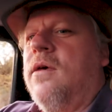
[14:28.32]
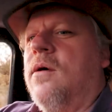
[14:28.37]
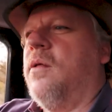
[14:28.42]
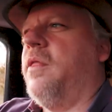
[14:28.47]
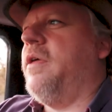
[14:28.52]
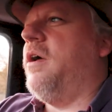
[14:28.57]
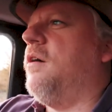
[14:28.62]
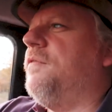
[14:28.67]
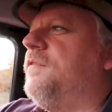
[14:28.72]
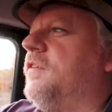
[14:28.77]

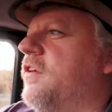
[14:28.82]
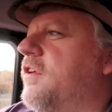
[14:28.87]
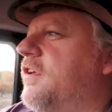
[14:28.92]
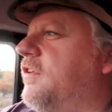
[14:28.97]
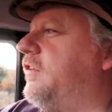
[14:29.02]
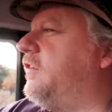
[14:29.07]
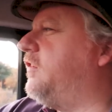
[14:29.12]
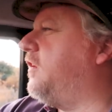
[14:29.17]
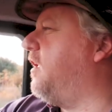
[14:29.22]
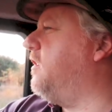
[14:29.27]
Well, the
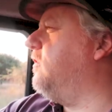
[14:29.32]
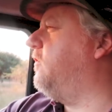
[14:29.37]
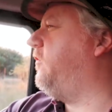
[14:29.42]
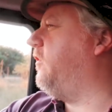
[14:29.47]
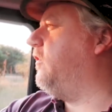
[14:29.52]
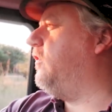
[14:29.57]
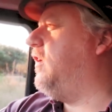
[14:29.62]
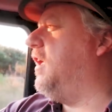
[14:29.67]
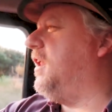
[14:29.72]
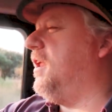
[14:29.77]
afternoon sun's
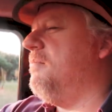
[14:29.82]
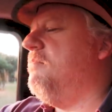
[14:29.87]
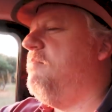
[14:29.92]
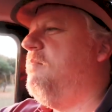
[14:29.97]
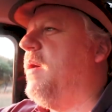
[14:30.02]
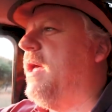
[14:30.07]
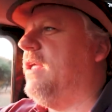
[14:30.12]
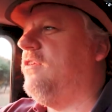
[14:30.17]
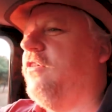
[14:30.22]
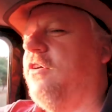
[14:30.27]
just getting
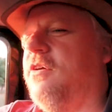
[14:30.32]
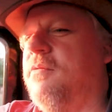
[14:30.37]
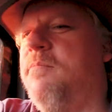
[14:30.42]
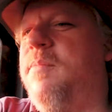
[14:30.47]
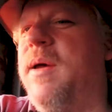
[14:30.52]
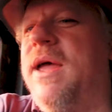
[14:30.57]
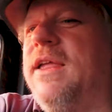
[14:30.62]
better and